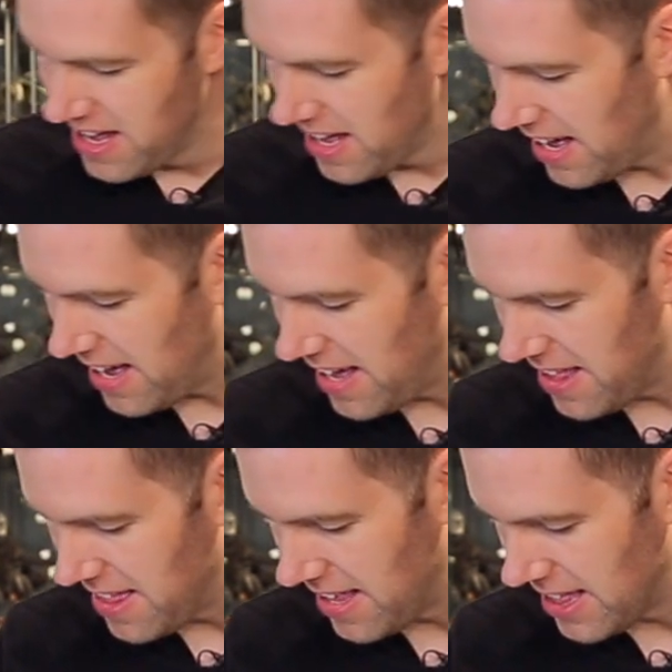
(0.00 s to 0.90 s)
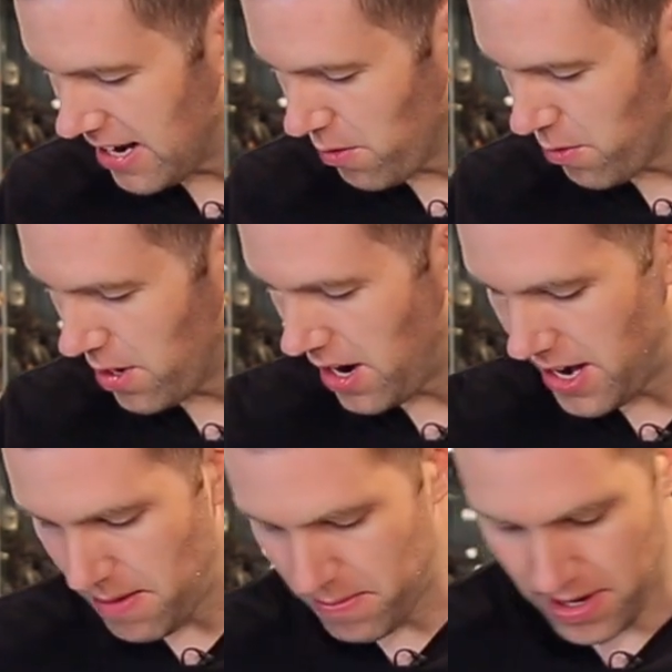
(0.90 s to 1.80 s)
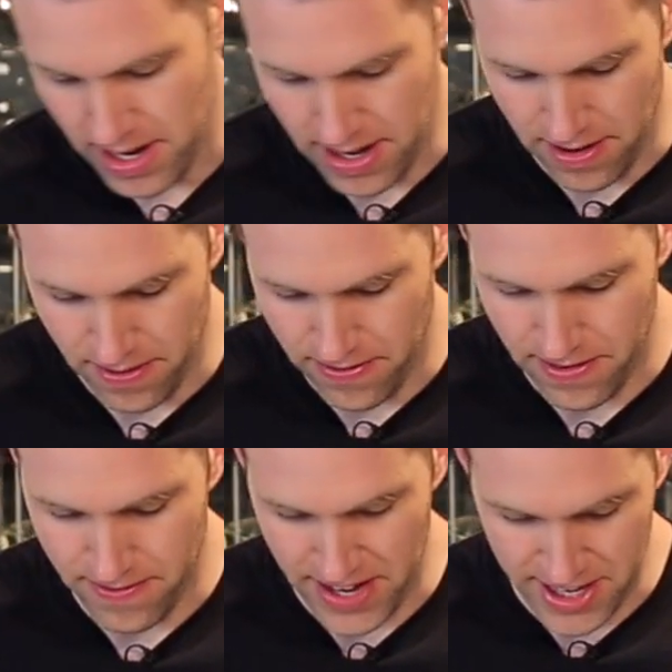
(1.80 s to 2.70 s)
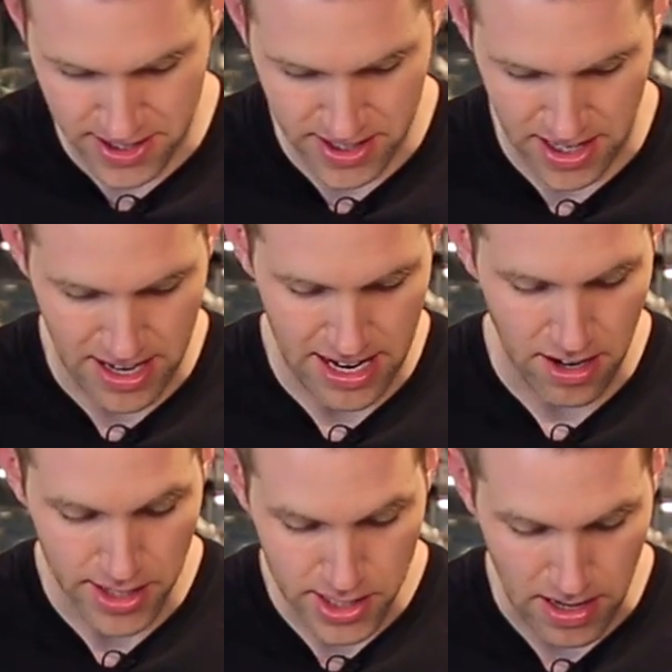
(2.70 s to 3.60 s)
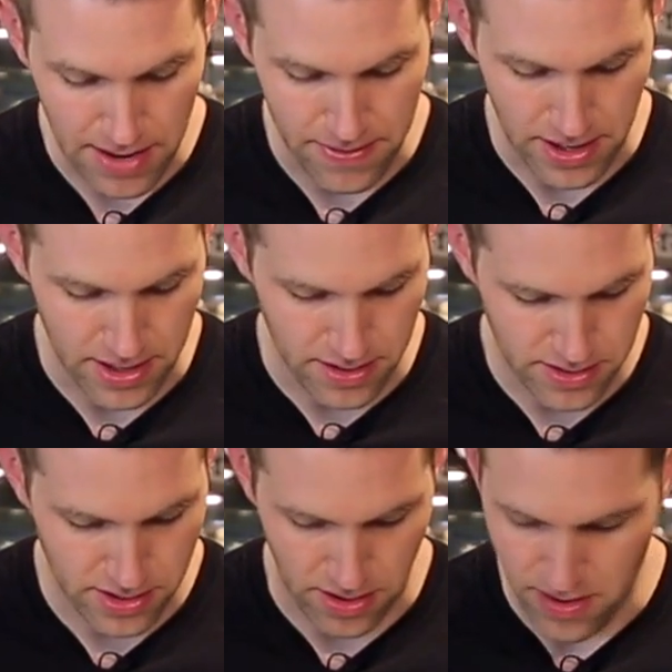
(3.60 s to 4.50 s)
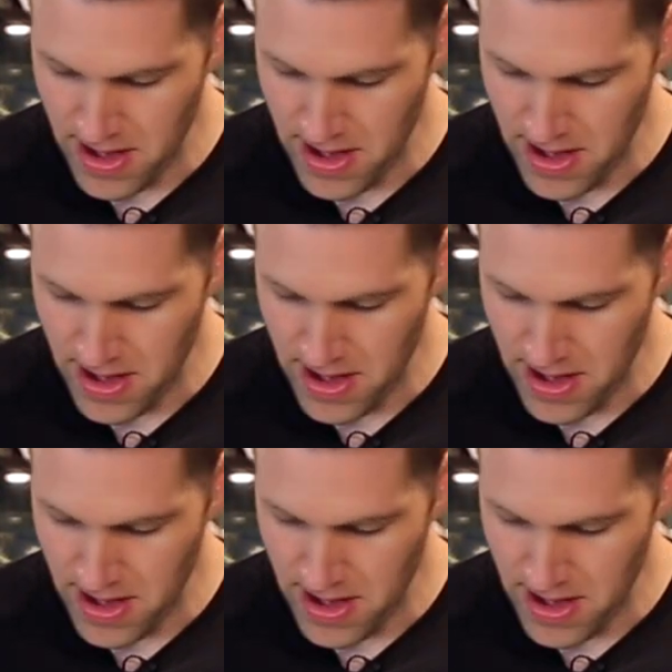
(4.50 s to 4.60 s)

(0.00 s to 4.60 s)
that there were a number of vendors online also offering those. So